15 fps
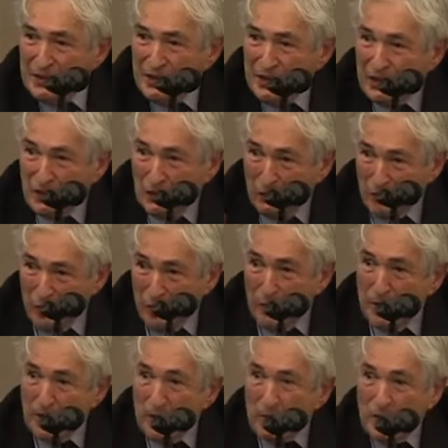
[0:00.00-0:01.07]
and it'll grow
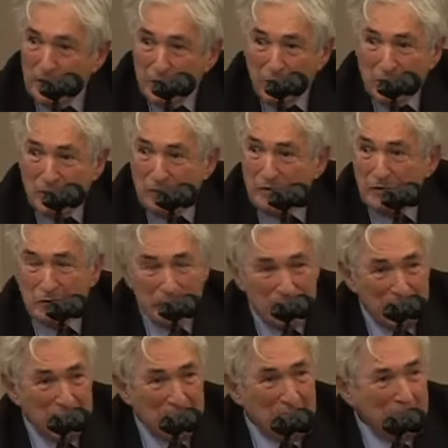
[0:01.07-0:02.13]
by 2012, it'll be
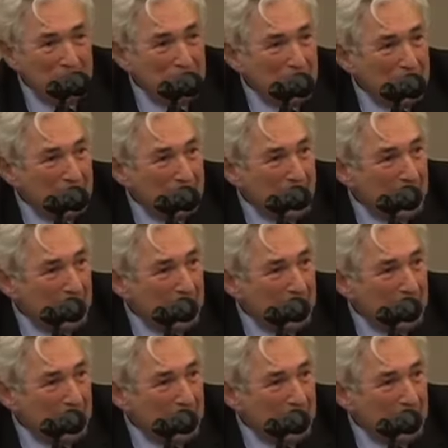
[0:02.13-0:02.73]
60 billion.